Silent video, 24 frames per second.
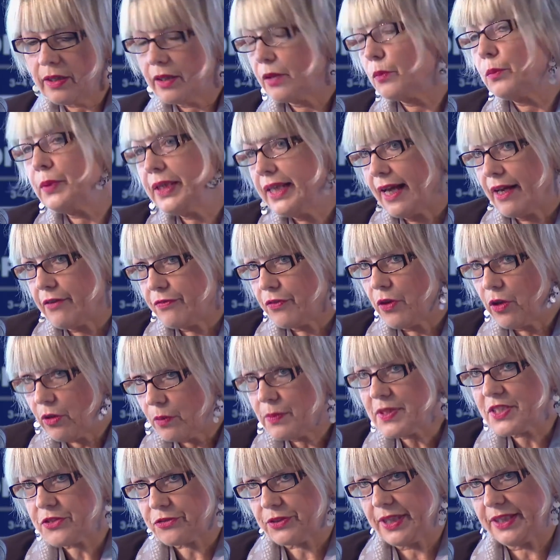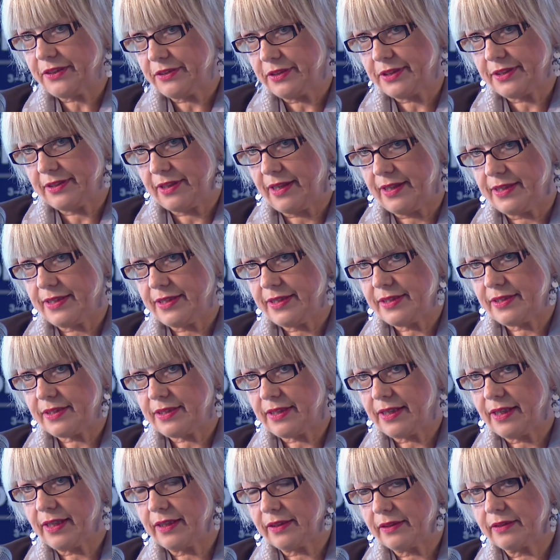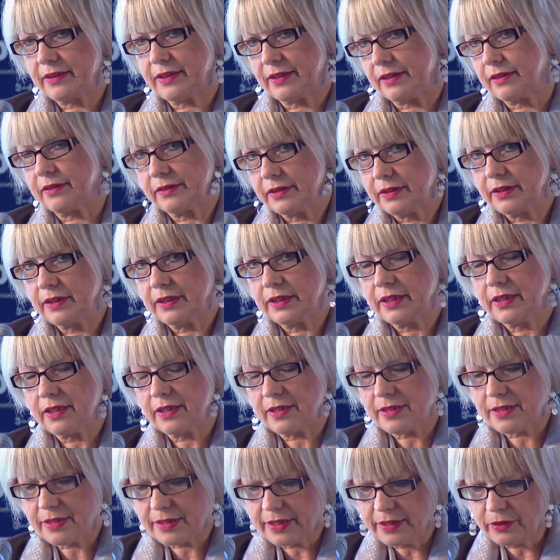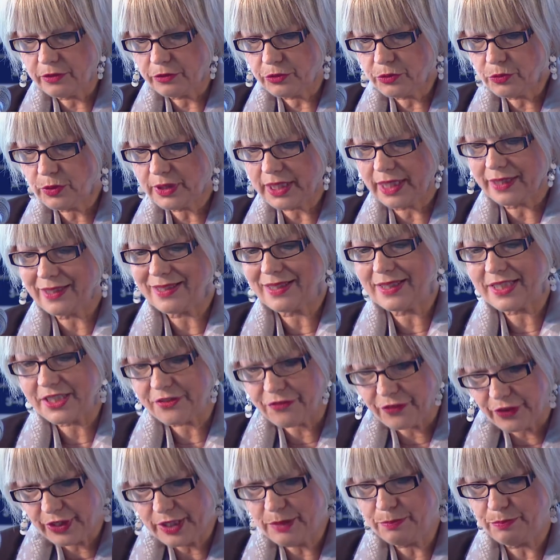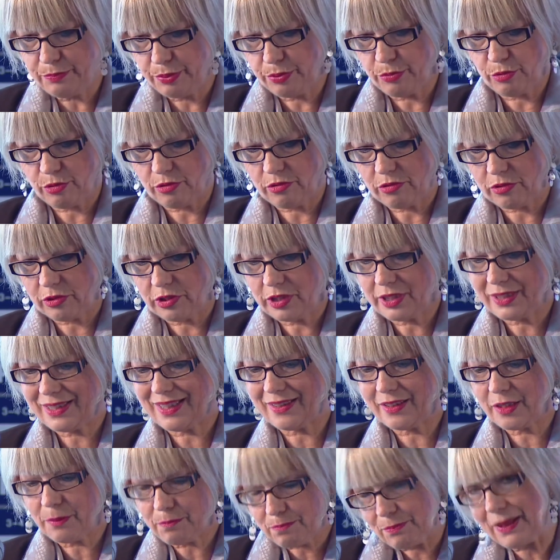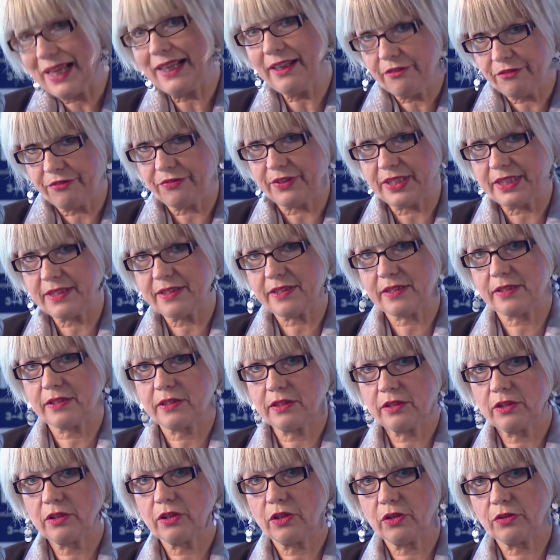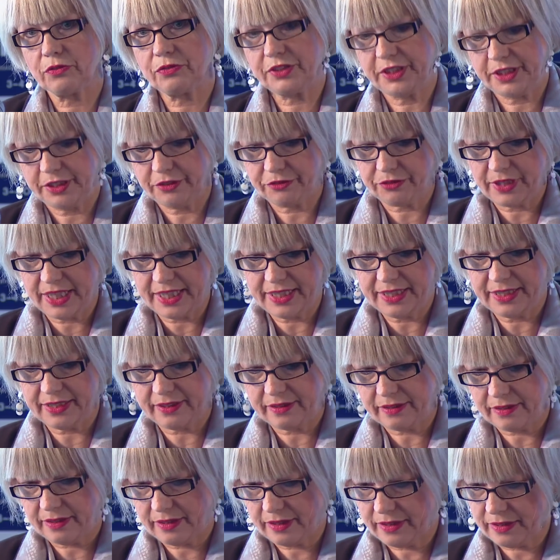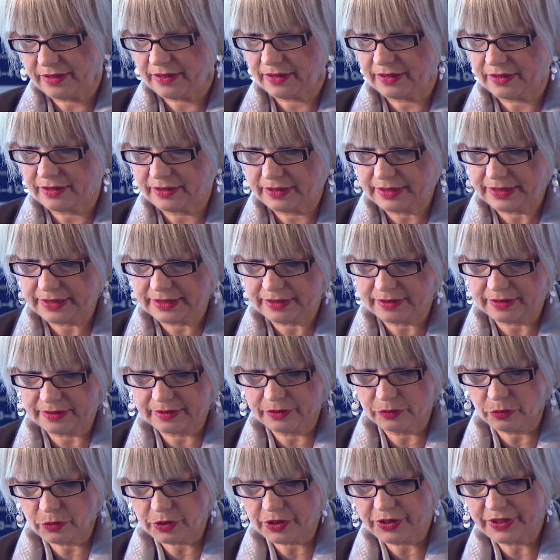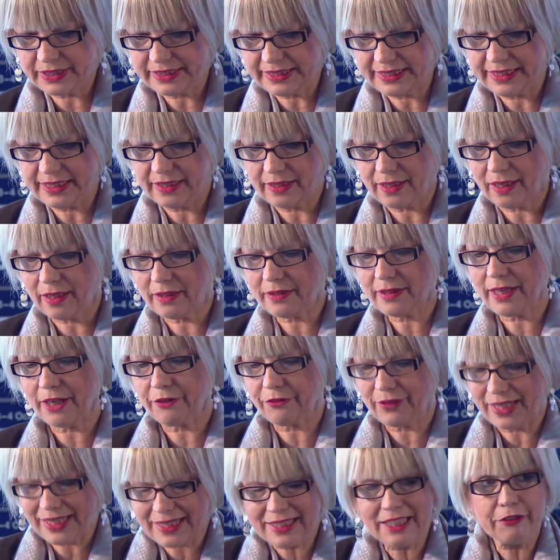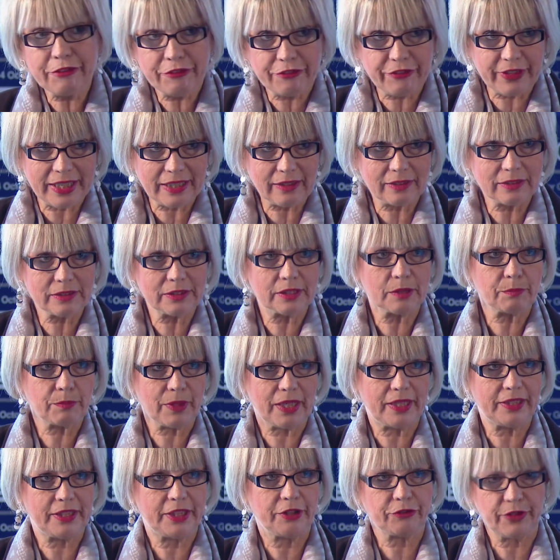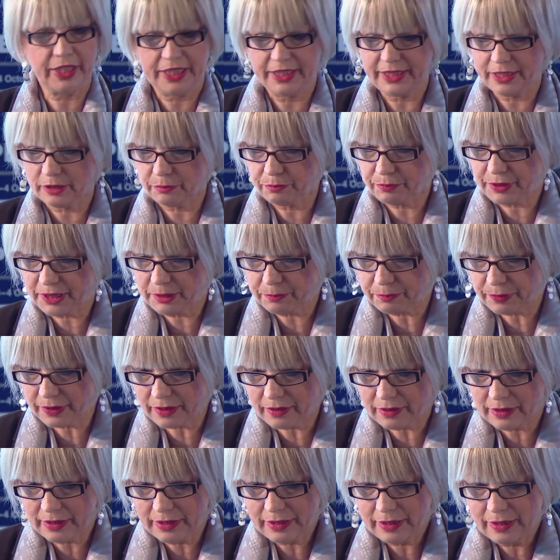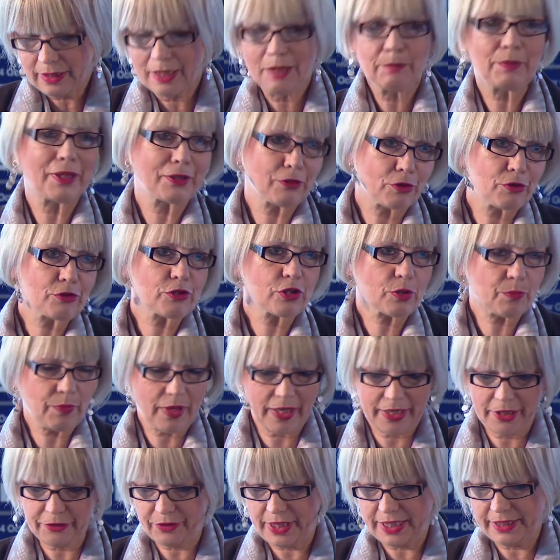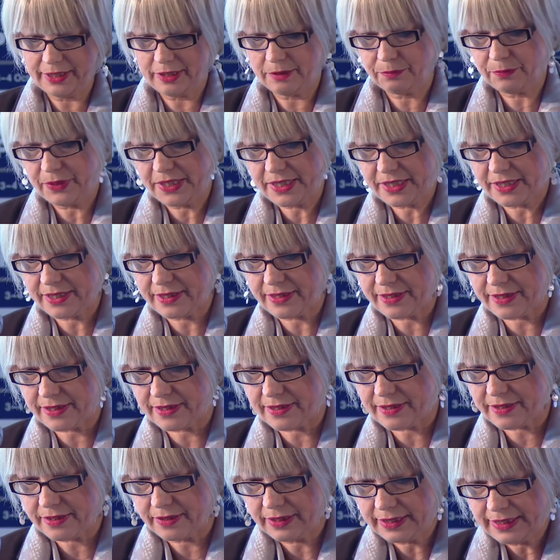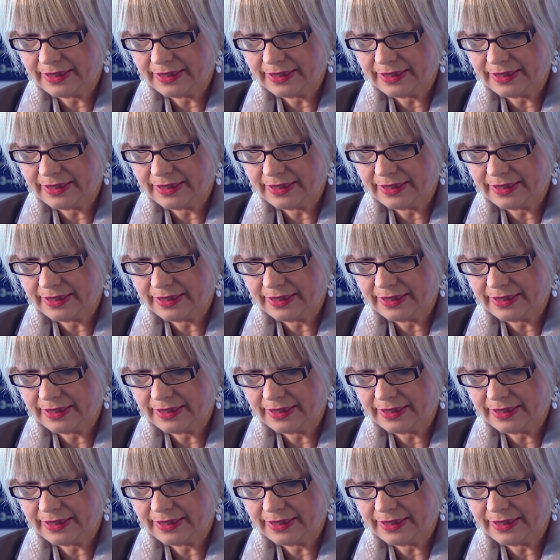We have always recognized and still do that it's very important that the benefits of the Iranian nuclear deal are directly felt by the Iranian people, but also by Iranian businesses.